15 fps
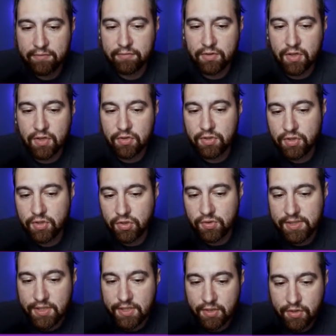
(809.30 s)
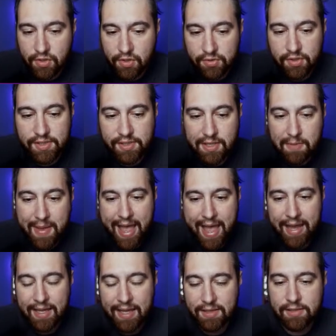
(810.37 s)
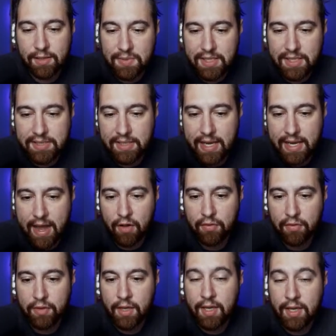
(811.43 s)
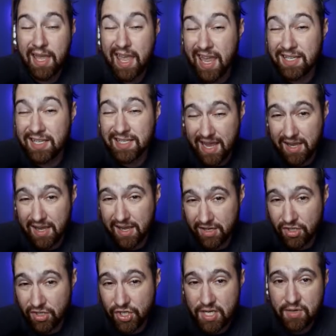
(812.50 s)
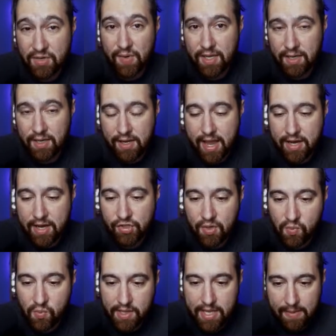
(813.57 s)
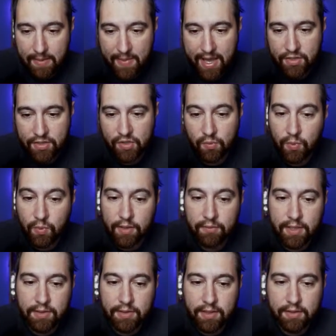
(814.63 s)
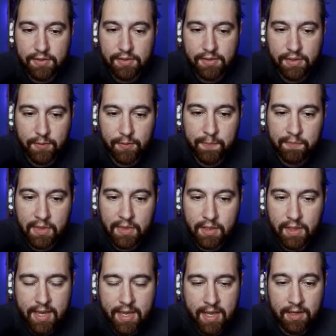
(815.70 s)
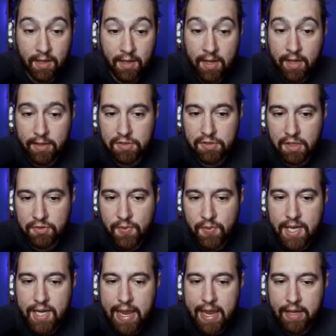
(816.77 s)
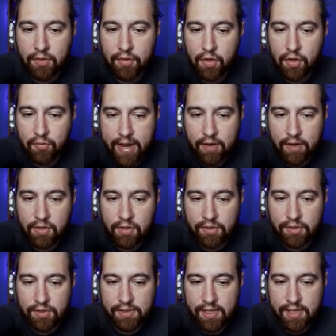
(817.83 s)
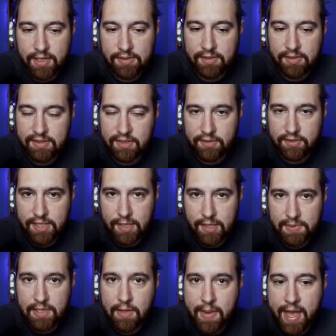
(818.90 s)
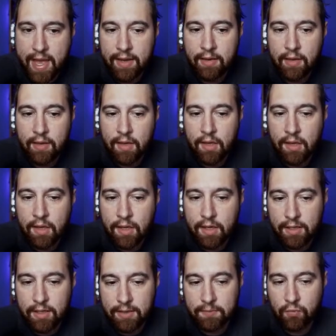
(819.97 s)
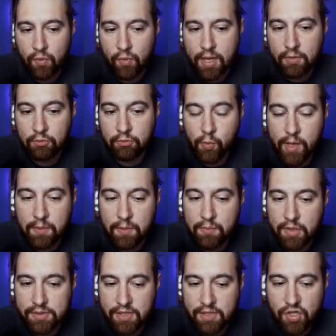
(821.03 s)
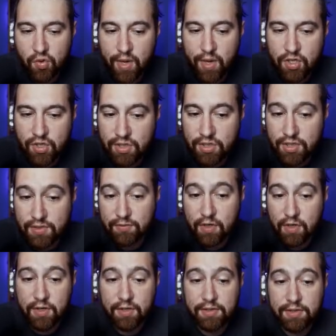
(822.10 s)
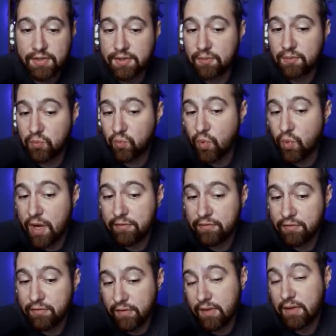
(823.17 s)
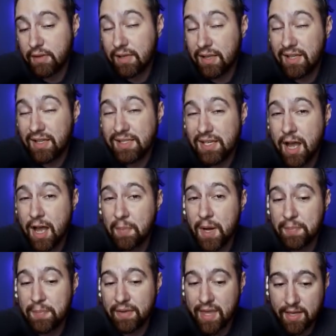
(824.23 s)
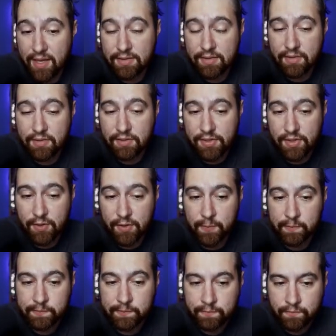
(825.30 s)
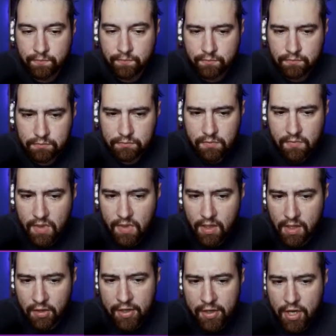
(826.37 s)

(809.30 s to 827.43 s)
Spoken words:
those two steel users in the back at some decent health and energy, we can actually win that match and win right there. So again, as long as we can handle the ground users against the steel types in the back, we can win most situations as far as what I've at least come up against. So here we go